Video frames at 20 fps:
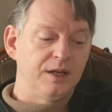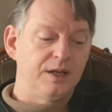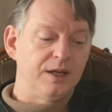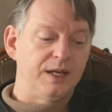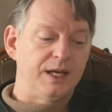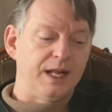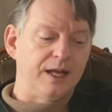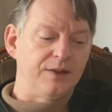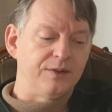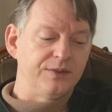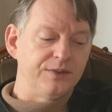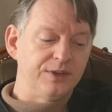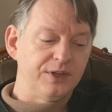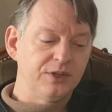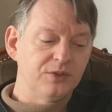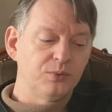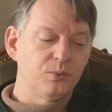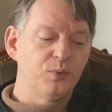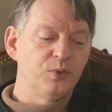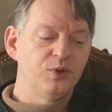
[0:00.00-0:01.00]
now,
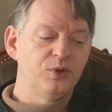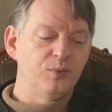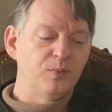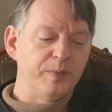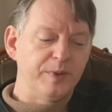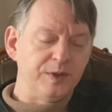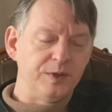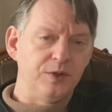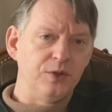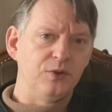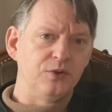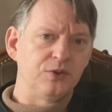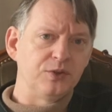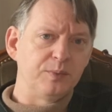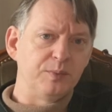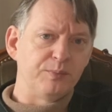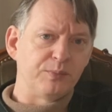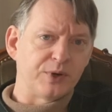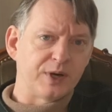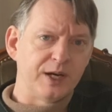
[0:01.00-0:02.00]
this would have been used
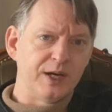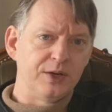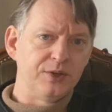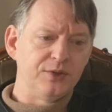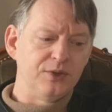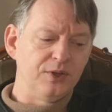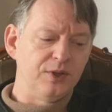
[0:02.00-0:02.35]
prior to